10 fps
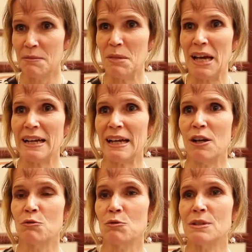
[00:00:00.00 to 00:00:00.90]
Back
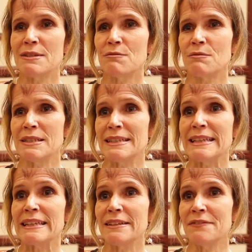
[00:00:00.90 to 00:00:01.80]
out
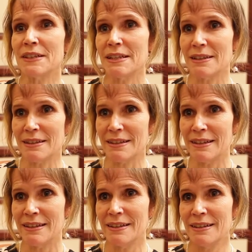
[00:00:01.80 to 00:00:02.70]

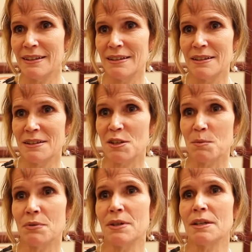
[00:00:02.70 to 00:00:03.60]
significantly to the
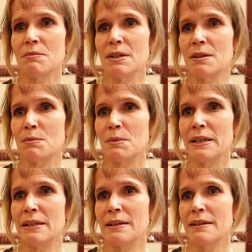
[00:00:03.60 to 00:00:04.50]
point where
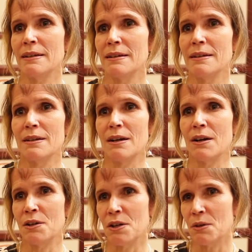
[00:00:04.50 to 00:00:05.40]
we
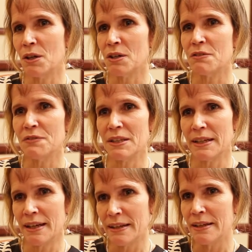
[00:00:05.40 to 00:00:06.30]
are no longer
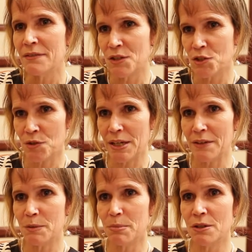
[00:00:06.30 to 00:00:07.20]
feeling any of the strain
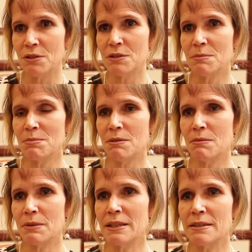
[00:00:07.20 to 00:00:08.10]
of the pose,
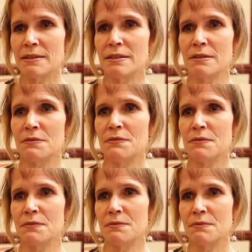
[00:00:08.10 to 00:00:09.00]
but we can still
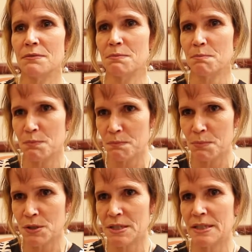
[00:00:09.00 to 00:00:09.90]

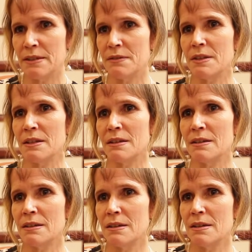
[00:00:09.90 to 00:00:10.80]
perceive
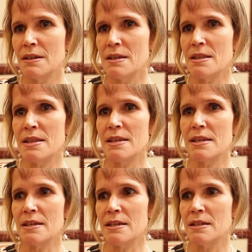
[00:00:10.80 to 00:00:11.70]

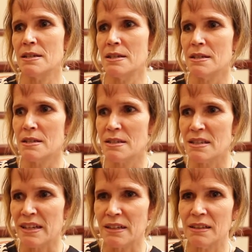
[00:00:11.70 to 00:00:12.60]
the
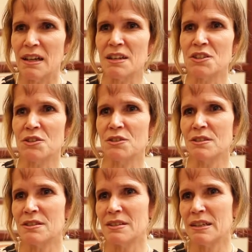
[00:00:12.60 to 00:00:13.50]
psychological,
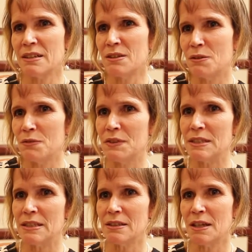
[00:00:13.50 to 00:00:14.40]

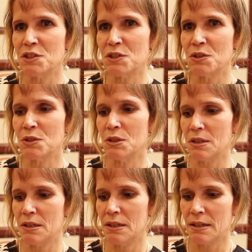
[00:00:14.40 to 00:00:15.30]

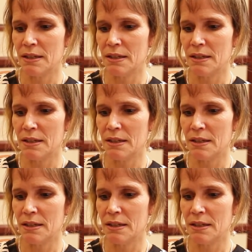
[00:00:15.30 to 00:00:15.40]
psychophysiological